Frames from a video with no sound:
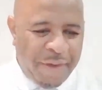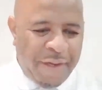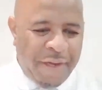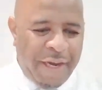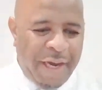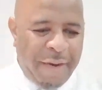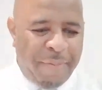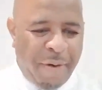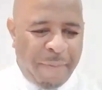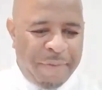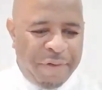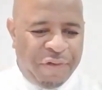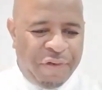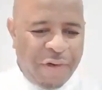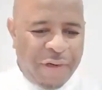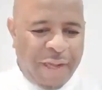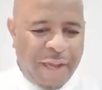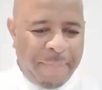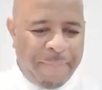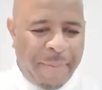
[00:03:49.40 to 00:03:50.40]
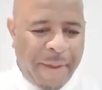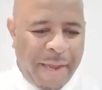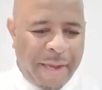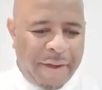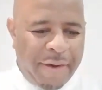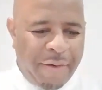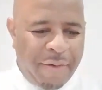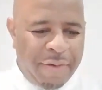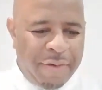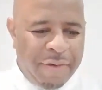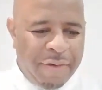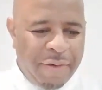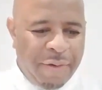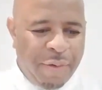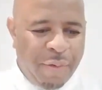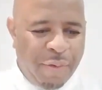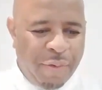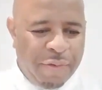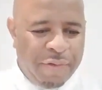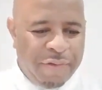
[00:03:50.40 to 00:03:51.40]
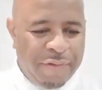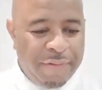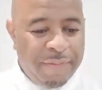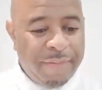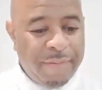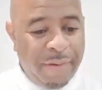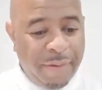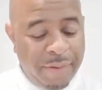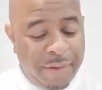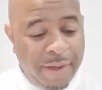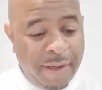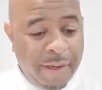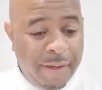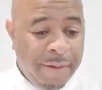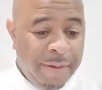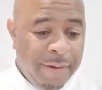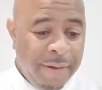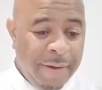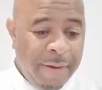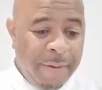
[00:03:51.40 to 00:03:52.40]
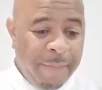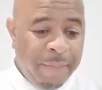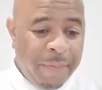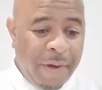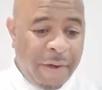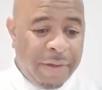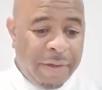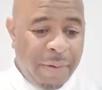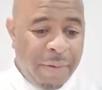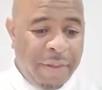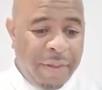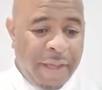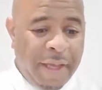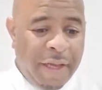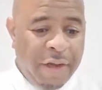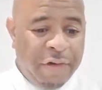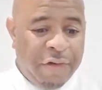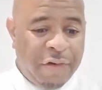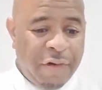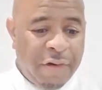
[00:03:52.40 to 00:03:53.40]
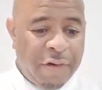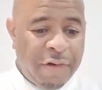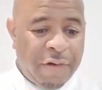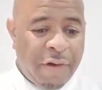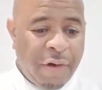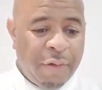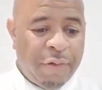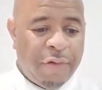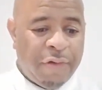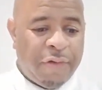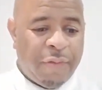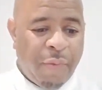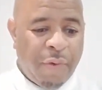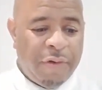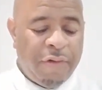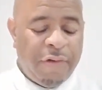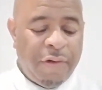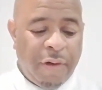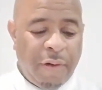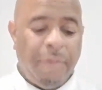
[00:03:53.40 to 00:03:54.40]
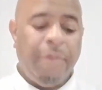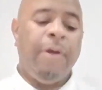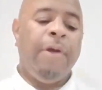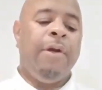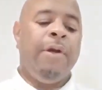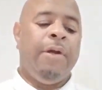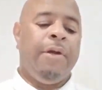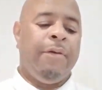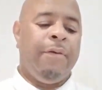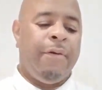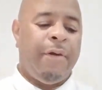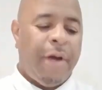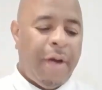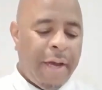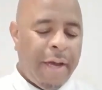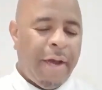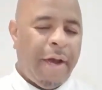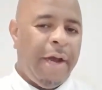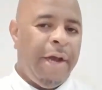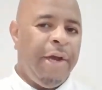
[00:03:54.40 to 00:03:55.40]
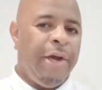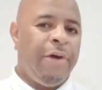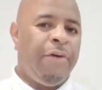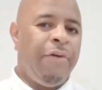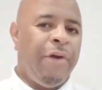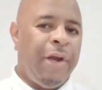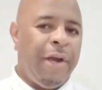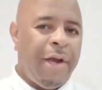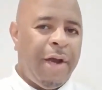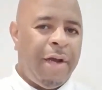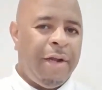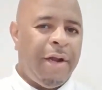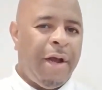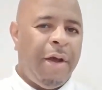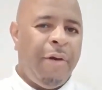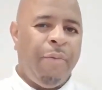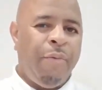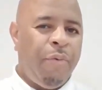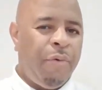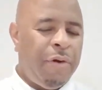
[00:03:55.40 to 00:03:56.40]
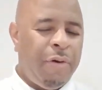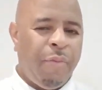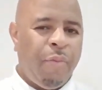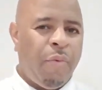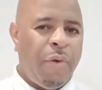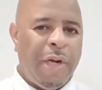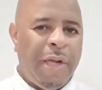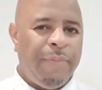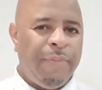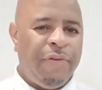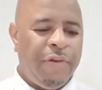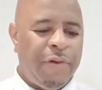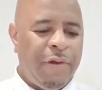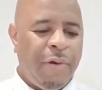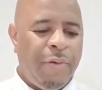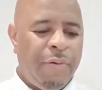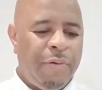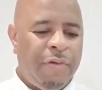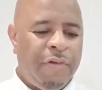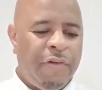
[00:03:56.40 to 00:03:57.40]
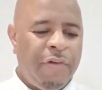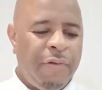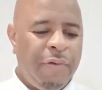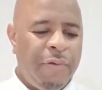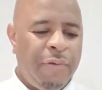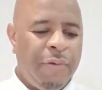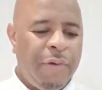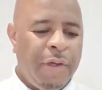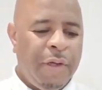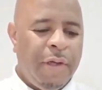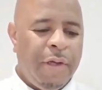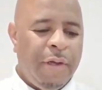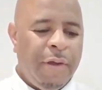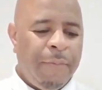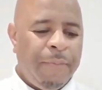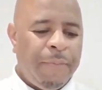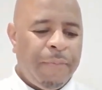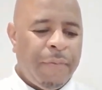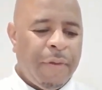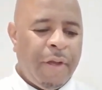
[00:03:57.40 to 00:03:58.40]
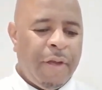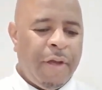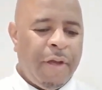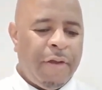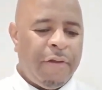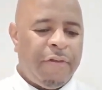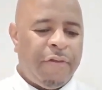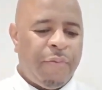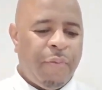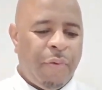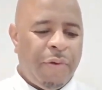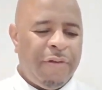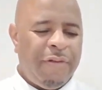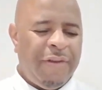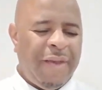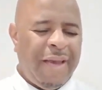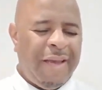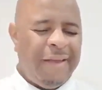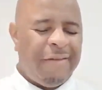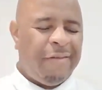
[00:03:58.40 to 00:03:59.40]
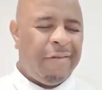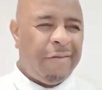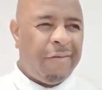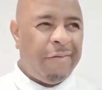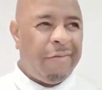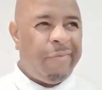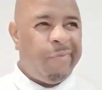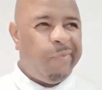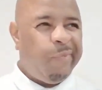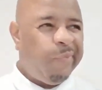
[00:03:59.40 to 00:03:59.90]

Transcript: he probably should get back on the horse. Okay. I don't think he should go to Swansea, though. I agree. I wouldn't want him to go to Swansea. It's,